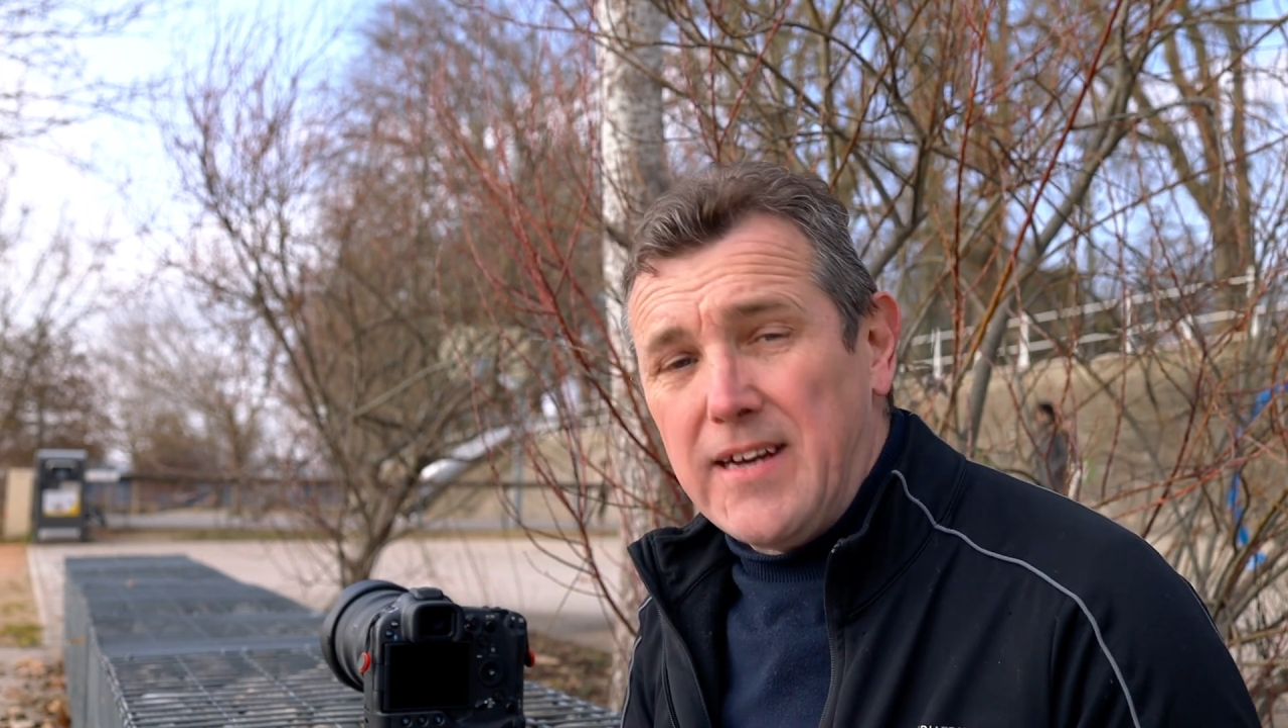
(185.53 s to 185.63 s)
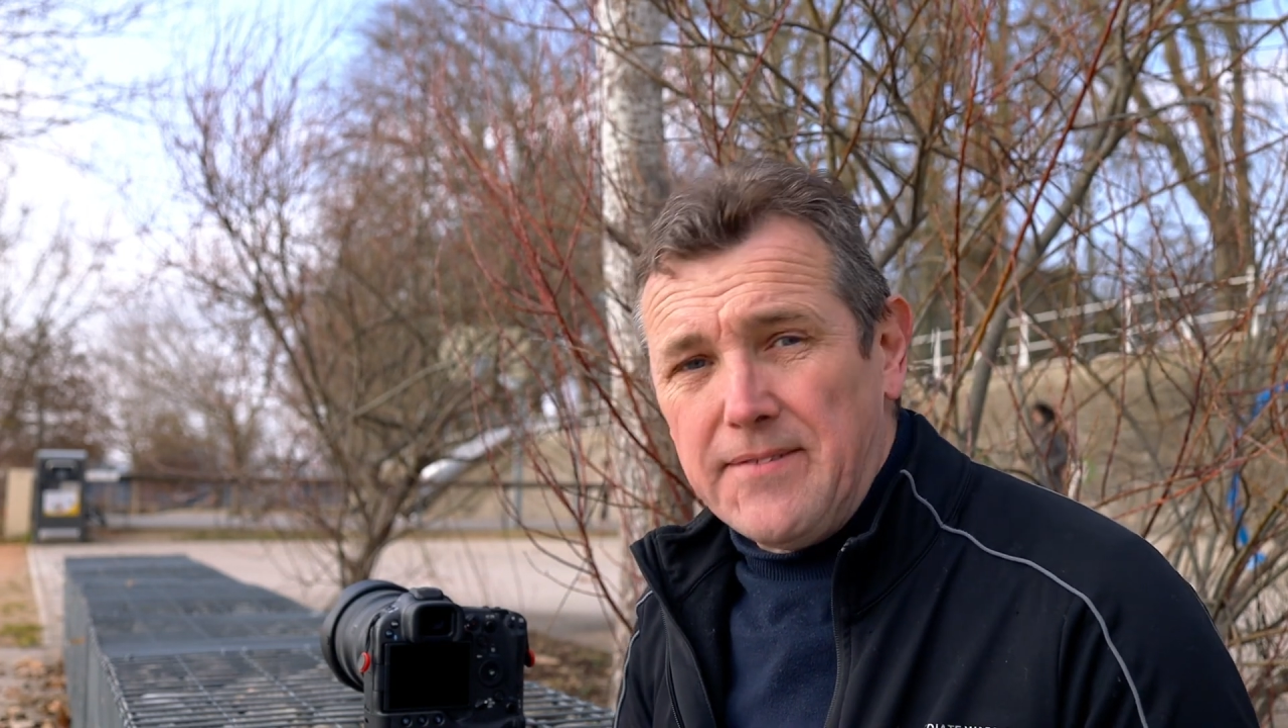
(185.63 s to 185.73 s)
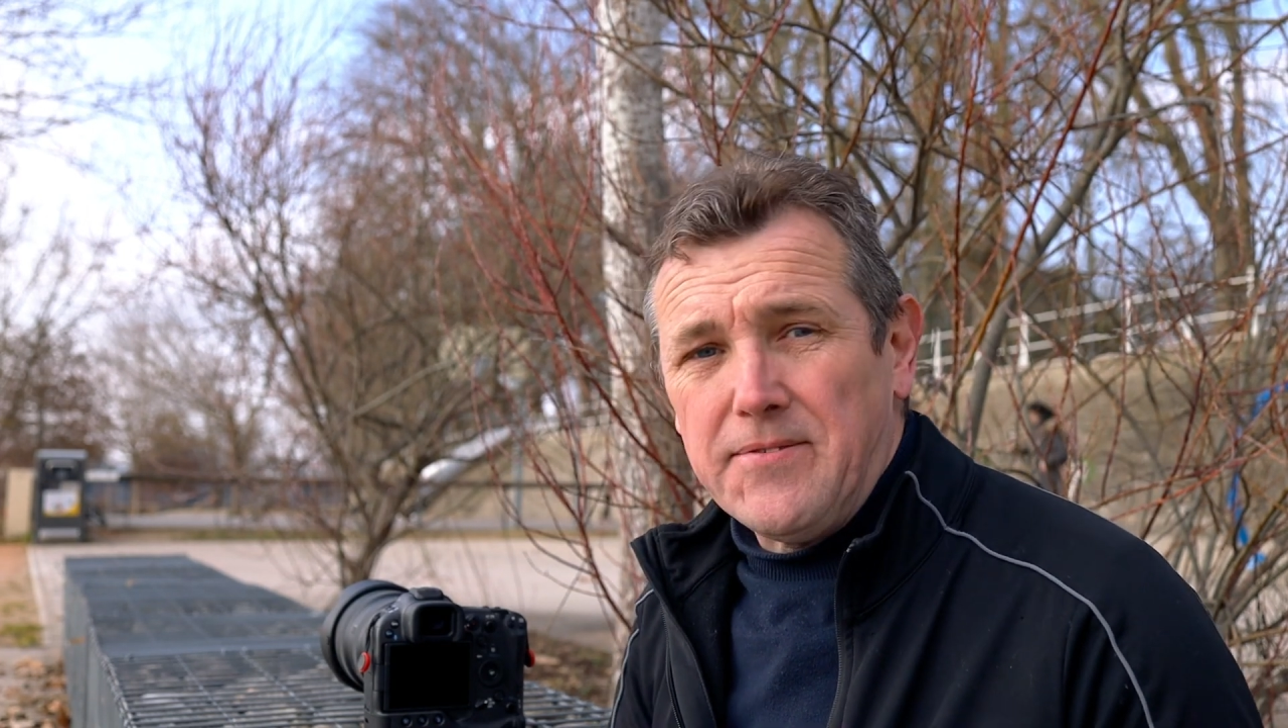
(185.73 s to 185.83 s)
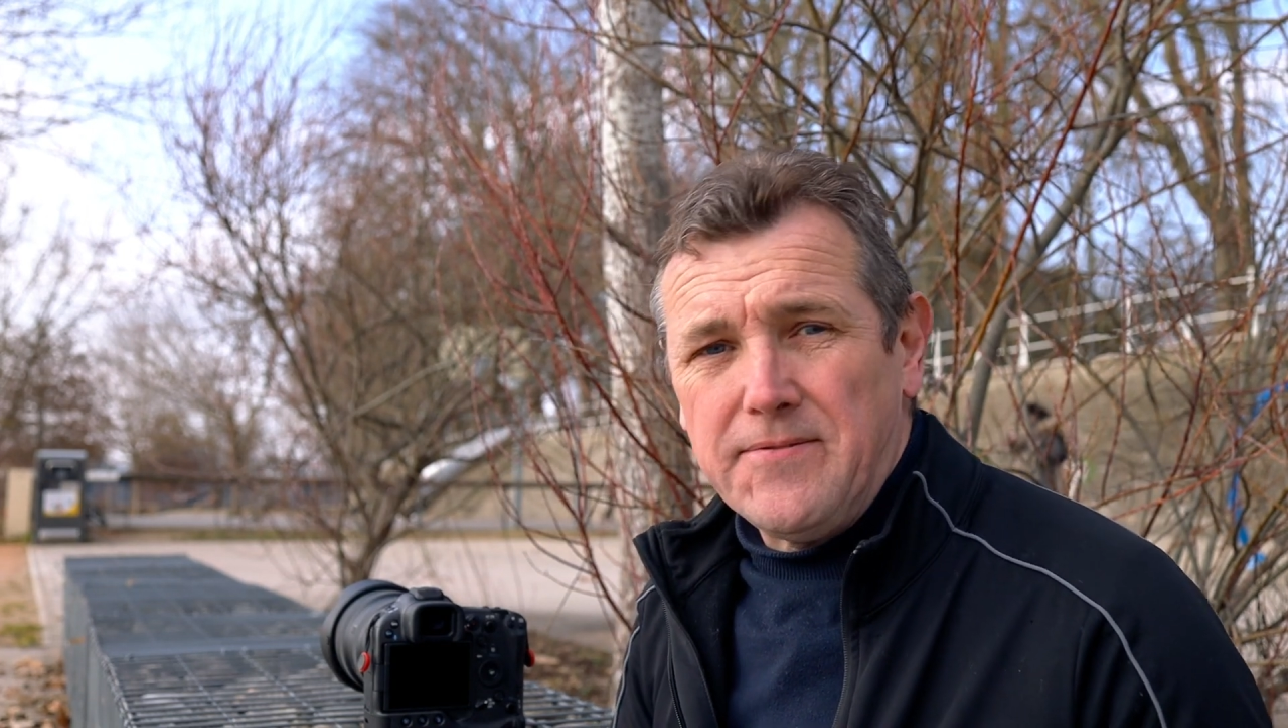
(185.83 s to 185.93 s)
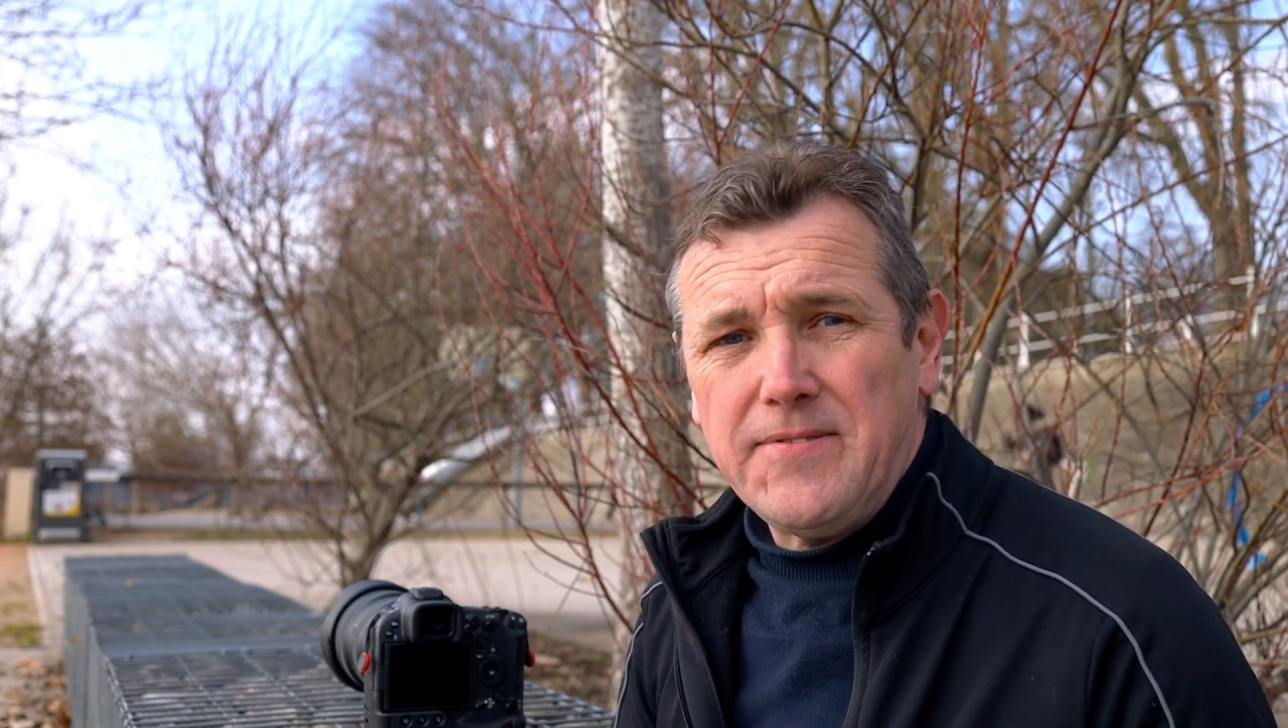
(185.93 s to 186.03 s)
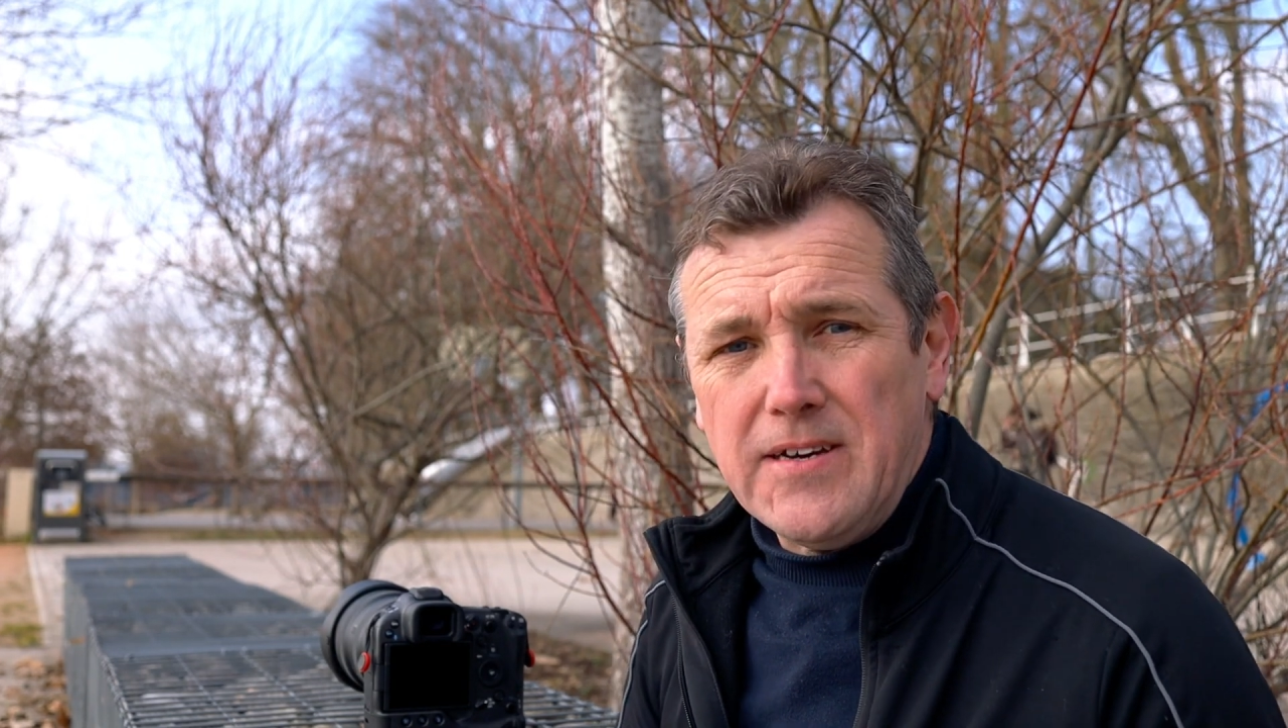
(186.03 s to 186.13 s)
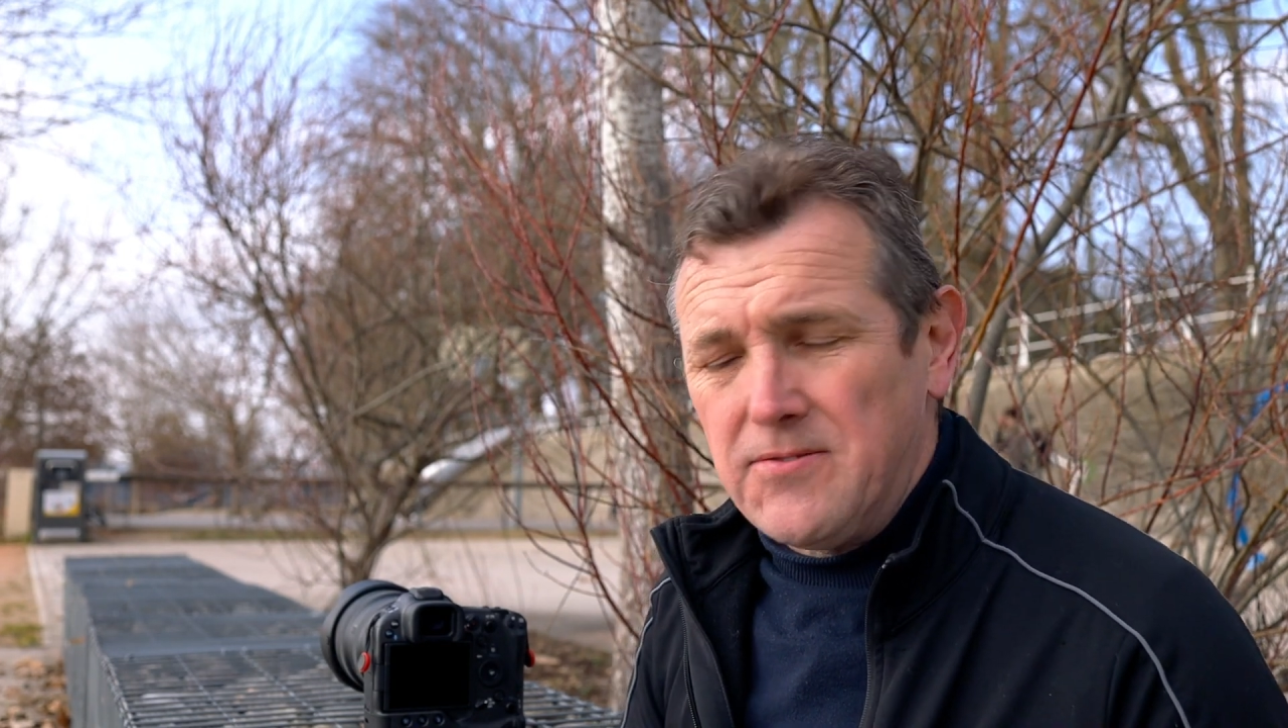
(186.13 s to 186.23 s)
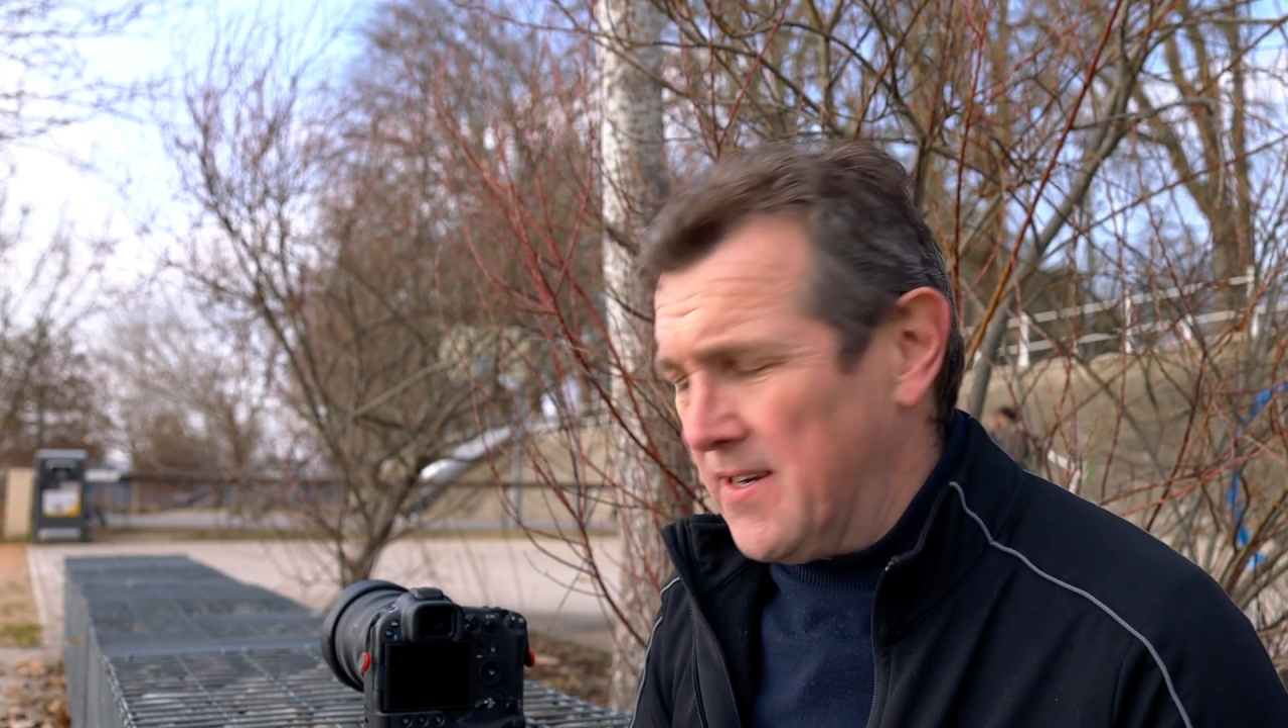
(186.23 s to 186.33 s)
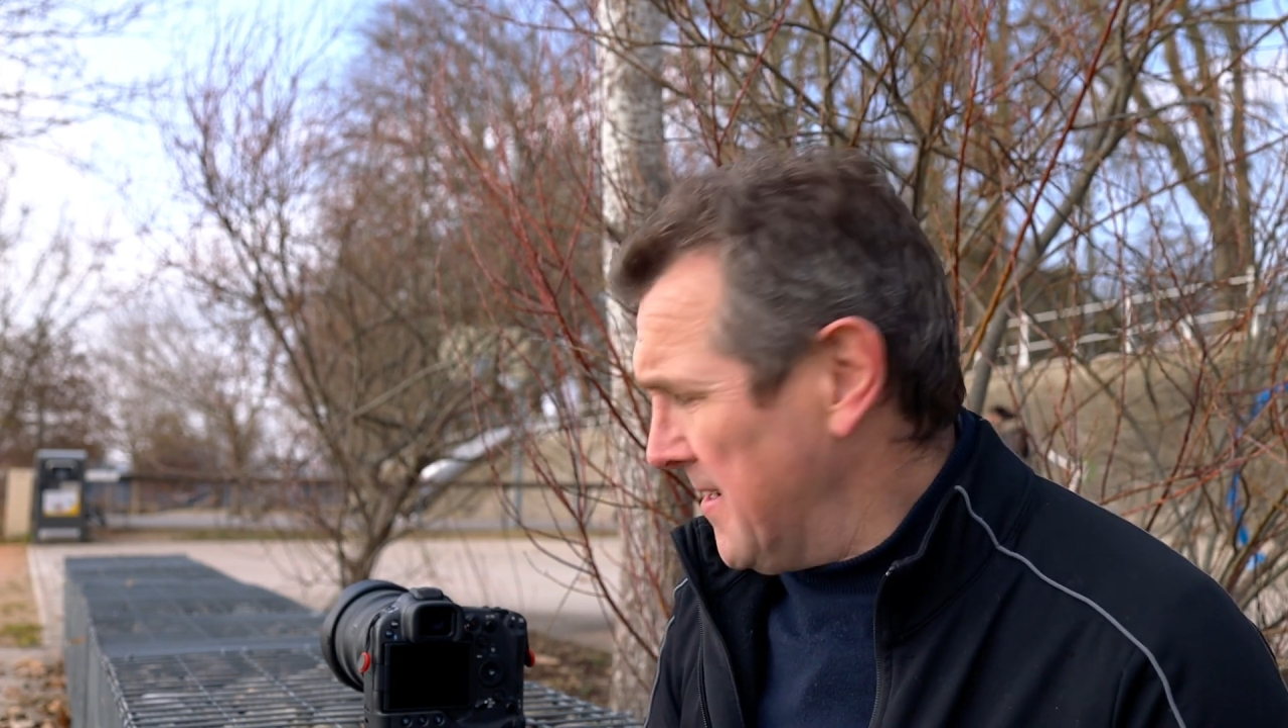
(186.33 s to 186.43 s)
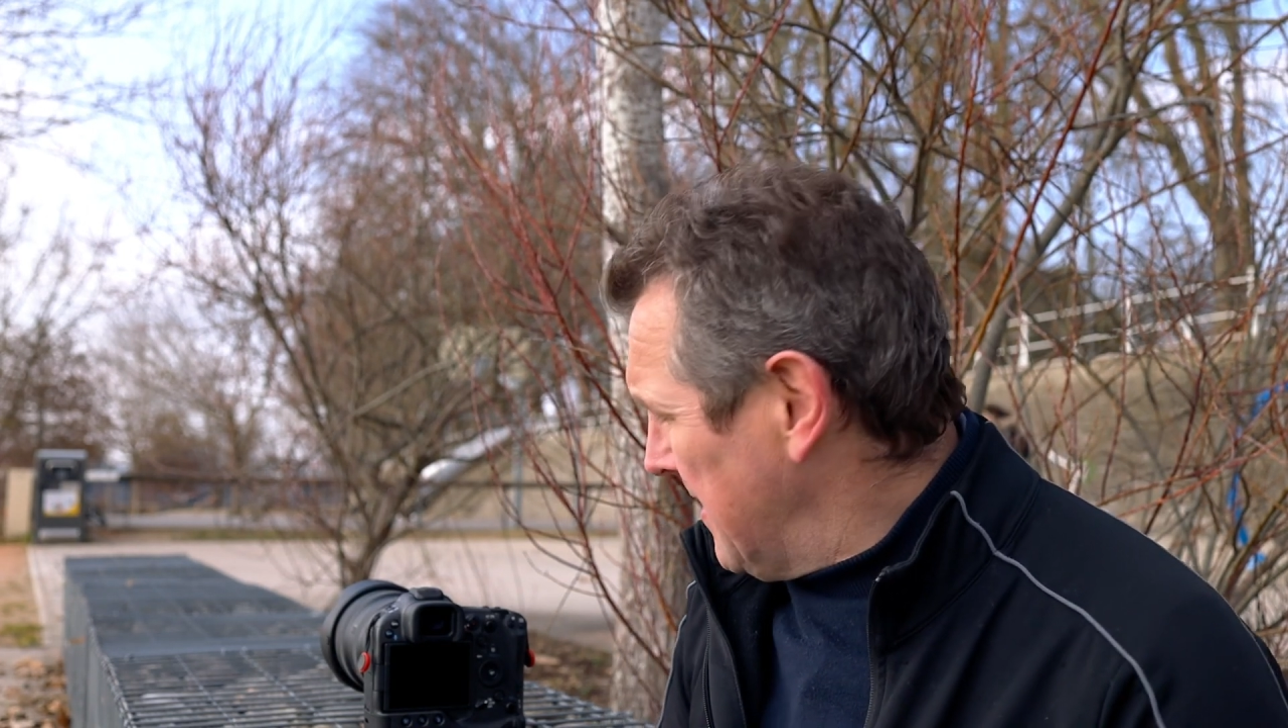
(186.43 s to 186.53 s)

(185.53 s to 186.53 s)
depth of field.